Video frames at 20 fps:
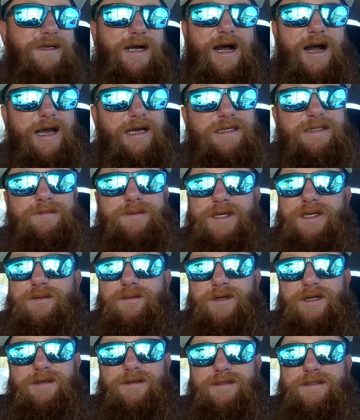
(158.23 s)
a high-speed
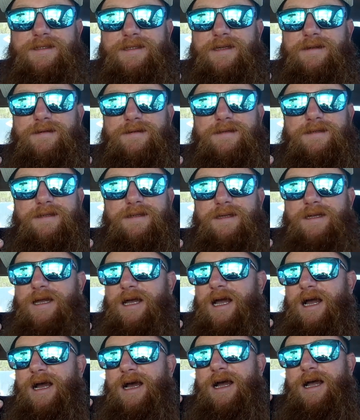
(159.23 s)
reel still.
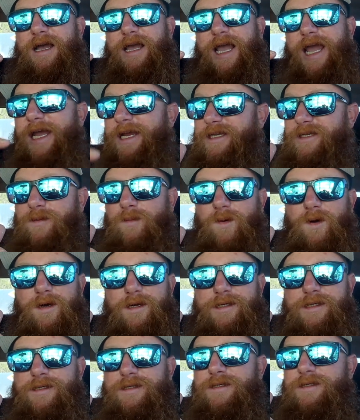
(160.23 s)

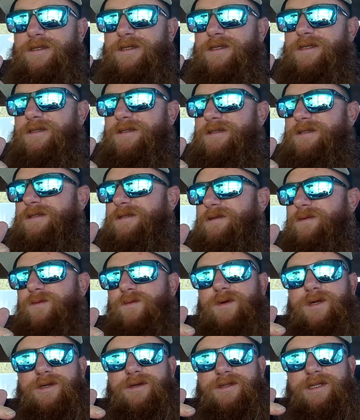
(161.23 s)
8-to-1 is the
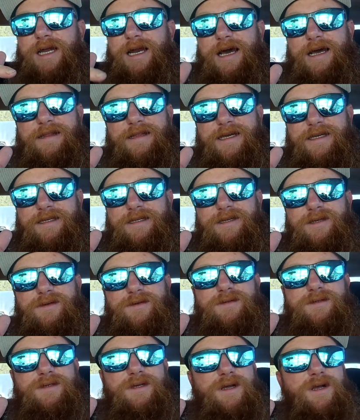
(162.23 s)
reel that I like to
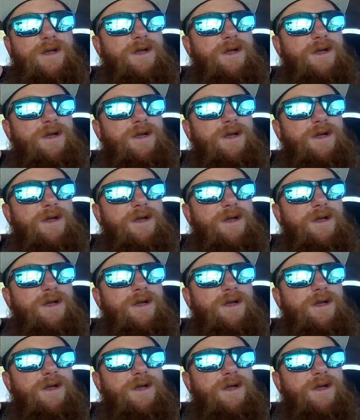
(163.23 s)
use.